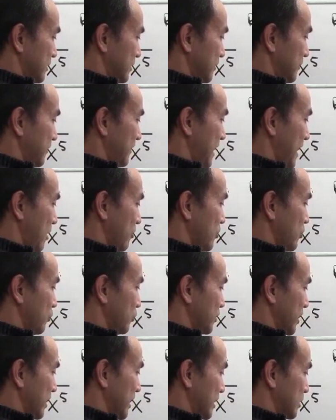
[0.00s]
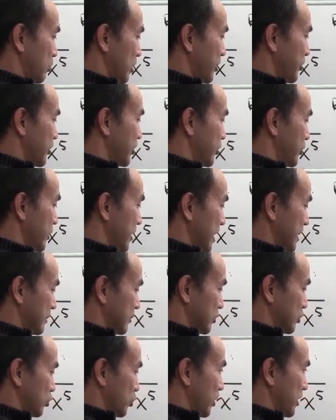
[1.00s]
values and expressions together.
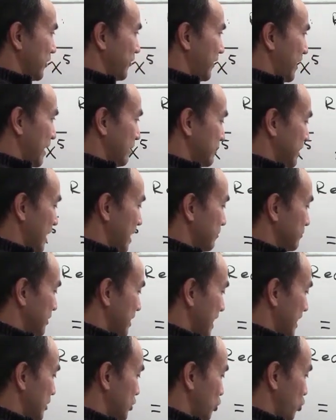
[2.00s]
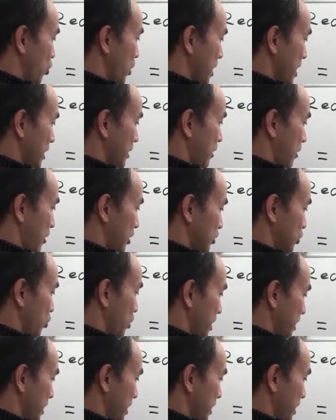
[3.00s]
So 25 times x squared all squared,